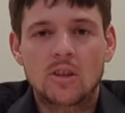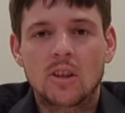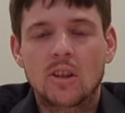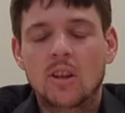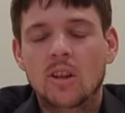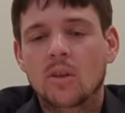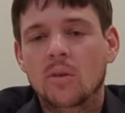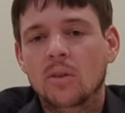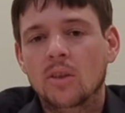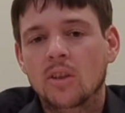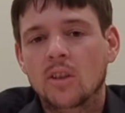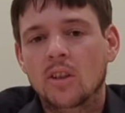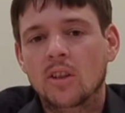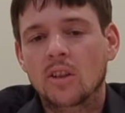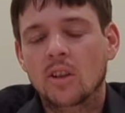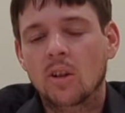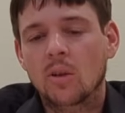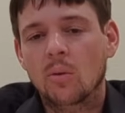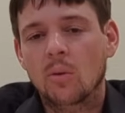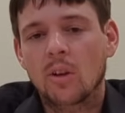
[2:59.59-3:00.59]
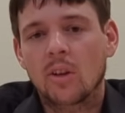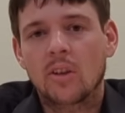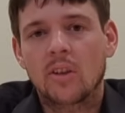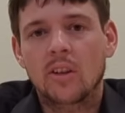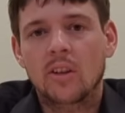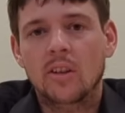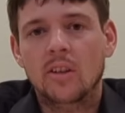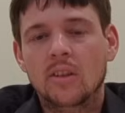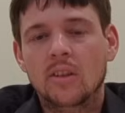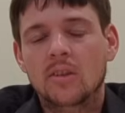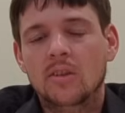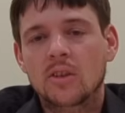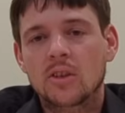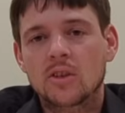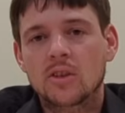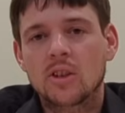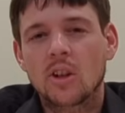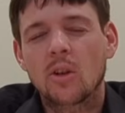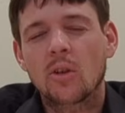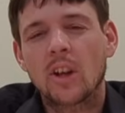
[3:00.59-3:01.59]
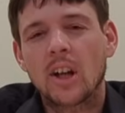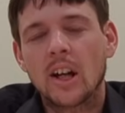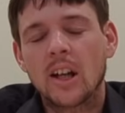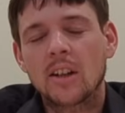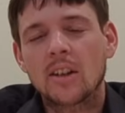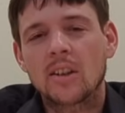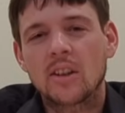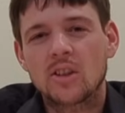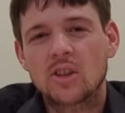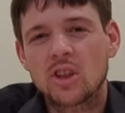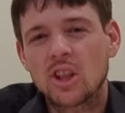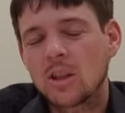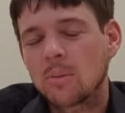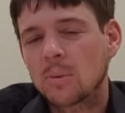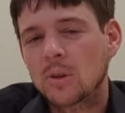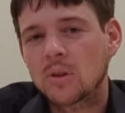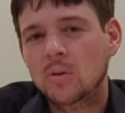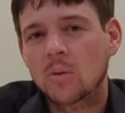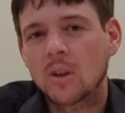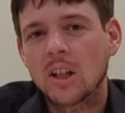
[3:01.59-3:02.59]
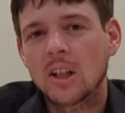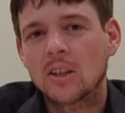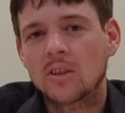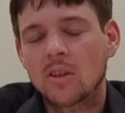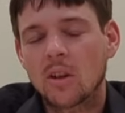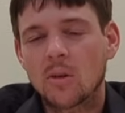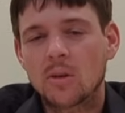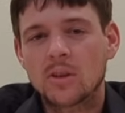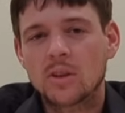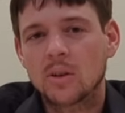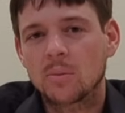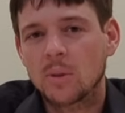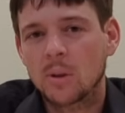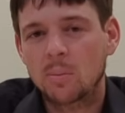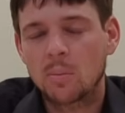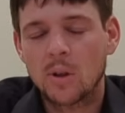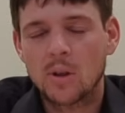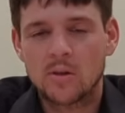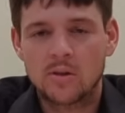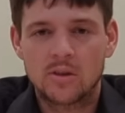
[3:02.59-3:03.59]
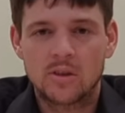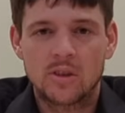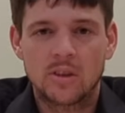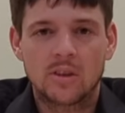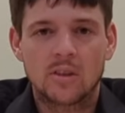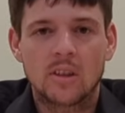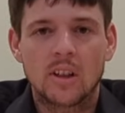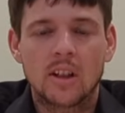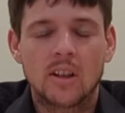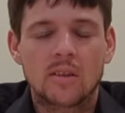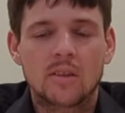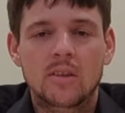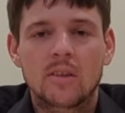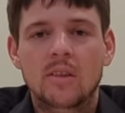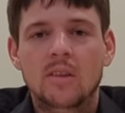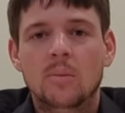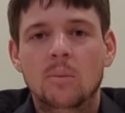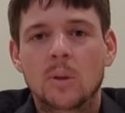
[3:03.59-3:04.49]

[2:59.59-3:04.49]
You can go with just know that the cheapest way is always going to be posts in the ground,